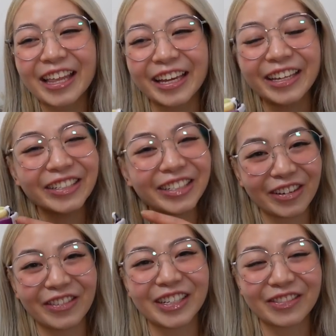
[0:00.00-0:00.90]
Thank you
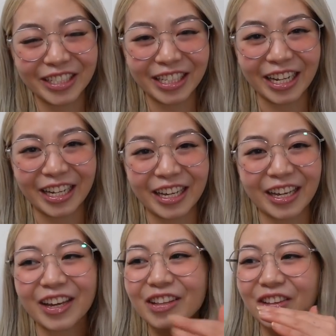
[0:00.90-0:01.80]
so much for
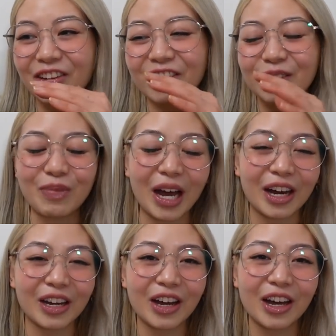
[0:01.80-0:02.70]
sending those
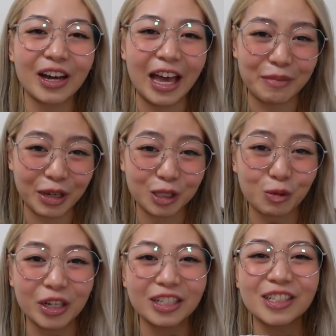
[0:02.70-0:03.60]
Patta
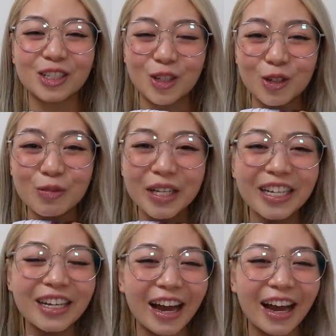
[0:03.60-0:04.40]
MX1s to me.